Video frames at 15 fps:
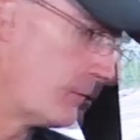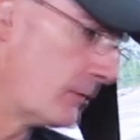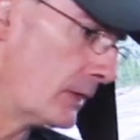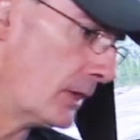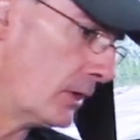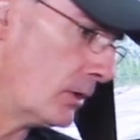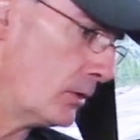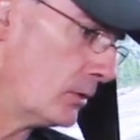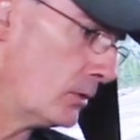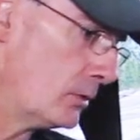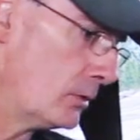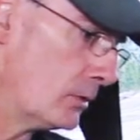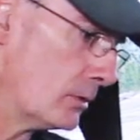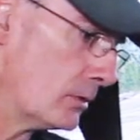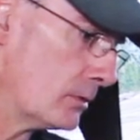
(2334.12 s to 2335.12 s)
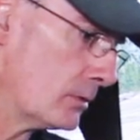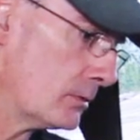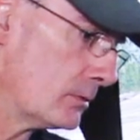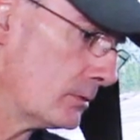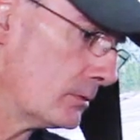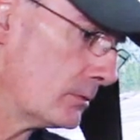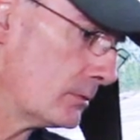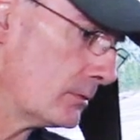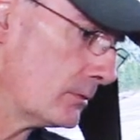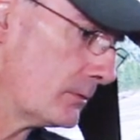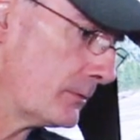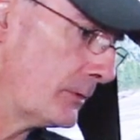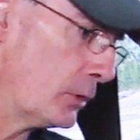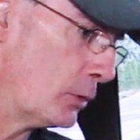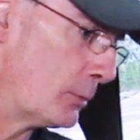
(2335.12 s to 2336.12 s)
Low
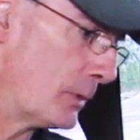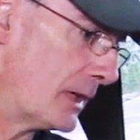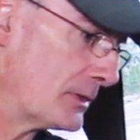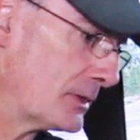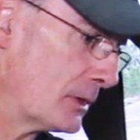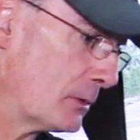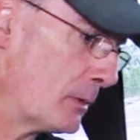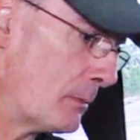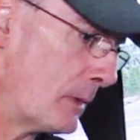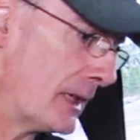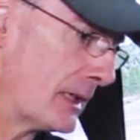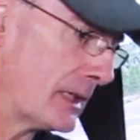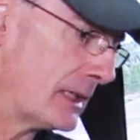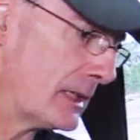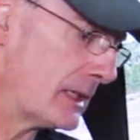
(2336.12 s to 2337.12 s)
fuel pressure, we might get